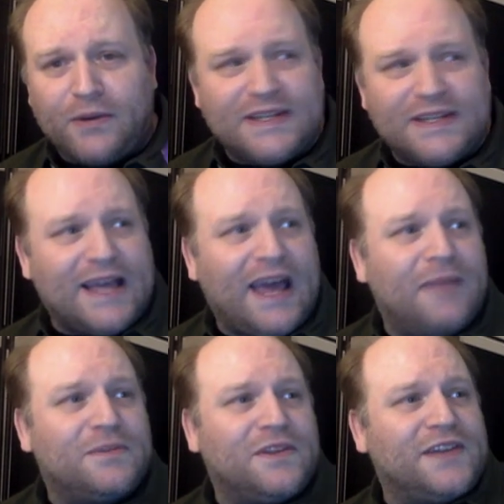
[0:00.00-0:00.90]
in time.
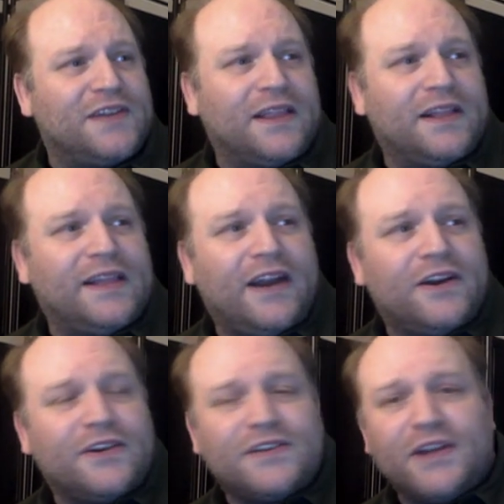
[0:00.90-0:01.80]
So there's like a little
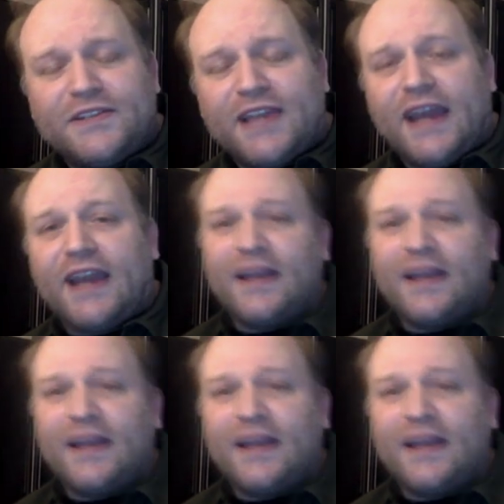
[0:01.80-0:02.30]
editor's note saying,